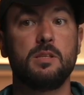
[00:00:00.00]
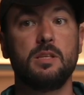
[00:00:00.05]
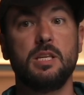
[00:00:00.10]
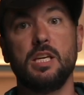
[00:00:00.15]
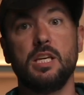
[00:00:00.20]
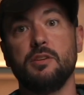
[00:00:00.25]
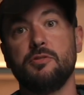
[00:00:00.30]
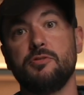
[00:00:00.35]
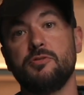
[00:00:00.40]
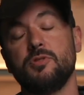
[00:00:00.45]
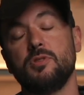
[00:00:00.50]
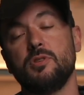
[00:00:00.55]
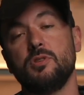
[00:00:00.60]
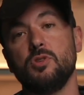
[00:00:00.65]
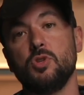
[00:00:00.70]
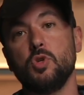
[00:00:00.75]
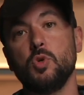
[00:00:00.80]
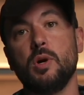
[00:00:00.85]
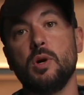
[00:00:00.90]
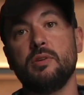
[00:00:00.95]
If
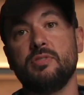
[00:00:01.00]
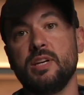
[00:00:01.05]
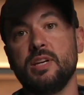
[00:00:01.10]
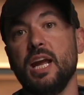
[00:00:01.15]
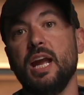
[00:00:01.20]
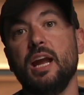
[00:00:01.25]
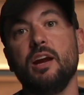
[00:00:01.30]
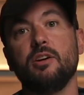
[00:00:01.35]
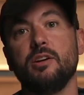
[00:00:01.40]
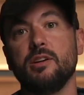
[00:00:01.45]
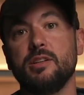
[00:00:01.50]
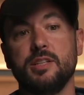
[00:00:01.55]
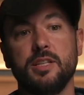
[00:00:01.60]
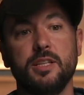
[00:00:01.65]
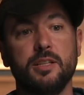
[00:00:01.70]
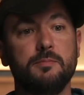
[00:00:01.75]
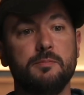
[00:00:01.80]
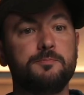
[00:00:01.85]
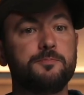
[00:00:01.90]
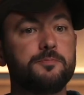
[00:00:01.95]
you have
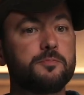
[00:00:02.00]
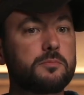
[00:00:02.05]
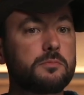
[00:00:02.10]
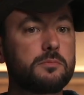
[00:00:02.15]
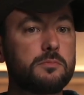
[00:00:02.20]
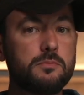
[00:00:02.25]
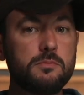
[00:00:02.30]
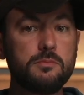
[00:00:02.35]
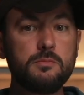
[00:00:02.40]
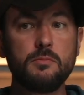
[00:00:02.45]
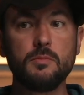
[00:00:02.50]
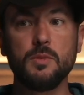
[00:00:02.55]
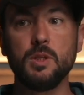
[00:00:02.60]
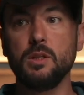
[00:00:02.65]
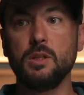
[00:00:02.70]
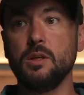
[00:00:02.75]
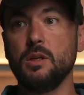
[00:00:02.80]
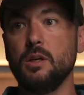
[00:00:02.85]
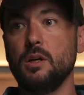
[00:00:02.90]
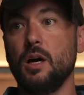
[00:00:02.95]
inherited
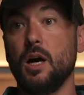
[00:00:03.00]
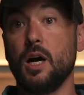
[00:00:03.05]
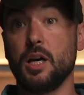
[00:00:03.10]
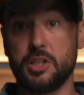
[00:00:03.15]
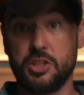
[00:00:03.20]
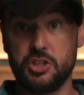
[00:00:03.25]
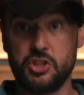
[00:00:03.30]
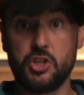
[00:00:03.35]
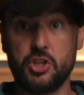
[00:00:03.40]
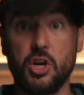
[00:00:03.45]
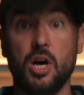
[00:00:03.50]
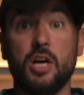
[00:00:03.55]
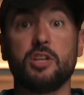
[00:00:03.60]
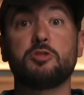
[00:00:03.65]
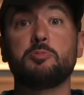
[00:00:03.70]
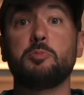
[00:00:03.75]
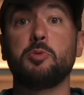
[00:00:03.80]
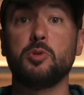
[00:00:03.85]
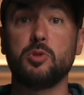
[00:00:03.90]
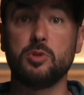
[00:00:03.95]
a
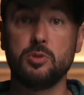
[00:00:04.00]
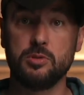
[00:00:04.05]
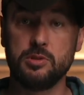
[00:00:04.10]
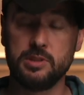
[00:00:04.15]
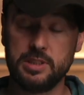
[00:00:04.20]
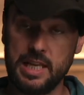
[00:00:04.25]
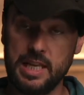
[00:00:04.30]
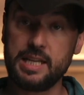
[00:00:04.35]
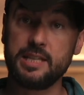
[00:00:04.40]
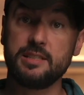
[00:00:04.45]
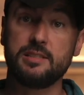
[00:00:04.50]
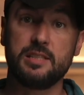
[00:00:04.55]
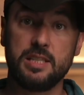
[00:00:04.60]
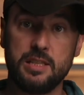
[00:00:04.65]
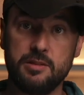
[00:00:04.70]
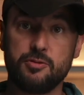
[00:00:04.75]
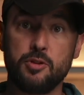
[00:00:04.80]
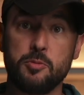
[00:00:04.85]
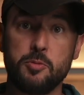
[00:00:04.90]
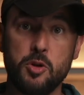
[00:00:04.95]
gospel
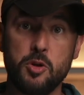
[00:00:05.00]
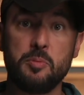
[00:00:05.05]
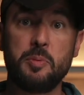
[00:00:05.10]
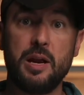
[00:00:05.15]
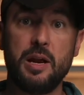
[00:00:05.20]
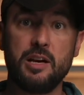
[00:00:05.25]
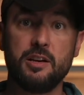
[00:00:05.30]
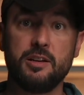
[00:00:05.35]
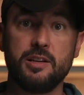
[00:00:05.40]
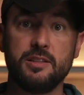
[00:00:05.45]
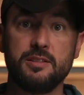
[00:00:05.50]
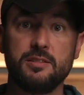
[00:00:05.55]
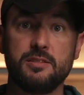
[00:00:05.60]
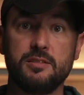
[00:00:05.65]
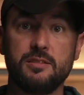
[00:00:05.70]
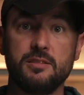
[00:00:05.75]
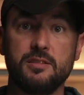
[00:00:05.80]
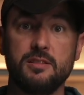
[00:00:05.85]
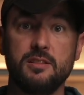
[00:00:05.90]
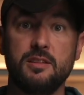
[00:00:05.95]
legacy from your
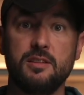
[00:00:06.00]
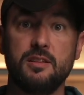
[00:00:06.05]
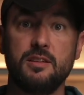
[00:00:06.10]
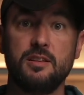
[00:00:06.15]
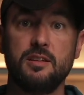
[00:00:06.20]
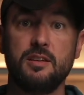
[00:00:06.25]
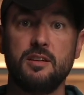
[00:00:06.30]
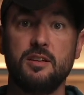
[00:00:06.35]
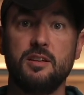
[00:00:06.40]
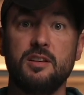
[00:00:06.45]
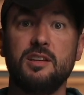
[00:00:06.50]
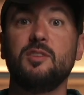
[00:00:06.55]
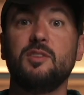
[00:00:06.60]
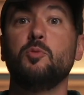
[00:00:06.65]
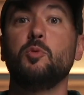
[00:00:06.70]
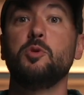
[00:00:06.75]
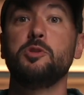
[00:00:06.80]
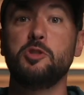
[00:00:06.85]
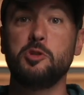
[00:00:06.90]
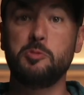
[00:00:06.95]
parents,
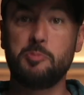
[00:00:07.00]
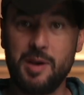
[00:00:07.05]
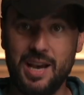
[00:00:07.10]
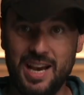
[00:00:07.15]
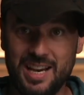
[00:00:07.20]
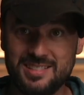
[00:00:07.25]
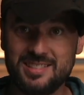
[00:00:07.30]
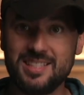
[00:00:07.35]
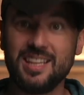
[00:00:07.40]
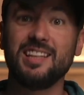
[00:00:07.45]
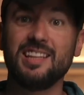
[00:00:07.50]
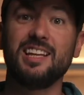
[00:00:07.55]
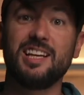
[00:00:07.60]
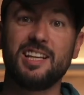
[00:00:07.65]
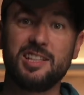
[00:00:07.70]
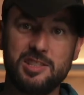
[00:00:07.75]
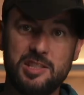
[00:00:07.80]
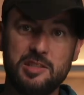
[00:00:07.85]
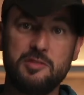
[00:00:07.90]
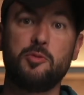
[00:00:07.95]
would you pass that
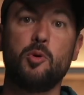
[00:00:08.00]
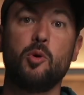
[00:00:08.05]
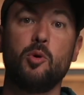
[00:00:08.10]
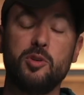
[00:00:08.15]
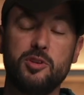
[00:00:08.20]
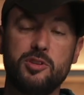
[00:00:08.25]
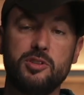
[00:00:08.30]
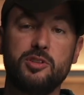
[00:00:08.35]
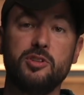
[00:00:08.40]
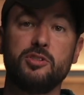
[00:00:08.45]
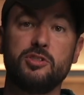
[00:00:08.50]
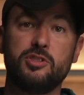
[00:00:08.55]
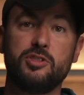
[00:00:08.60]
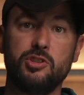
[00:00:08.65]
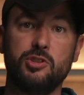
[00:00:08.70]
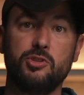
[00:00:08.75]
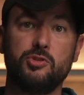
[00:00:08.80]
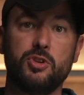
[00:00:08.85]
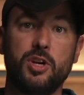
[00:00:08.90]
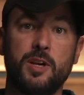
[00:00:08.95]
legacy forward to your
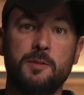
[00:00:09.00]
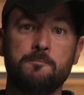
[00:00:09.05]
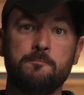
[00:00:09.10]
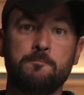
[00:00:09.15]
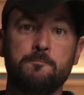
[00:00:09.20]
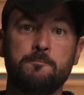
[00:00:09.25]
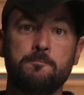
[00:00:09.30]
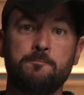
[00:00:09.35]
children?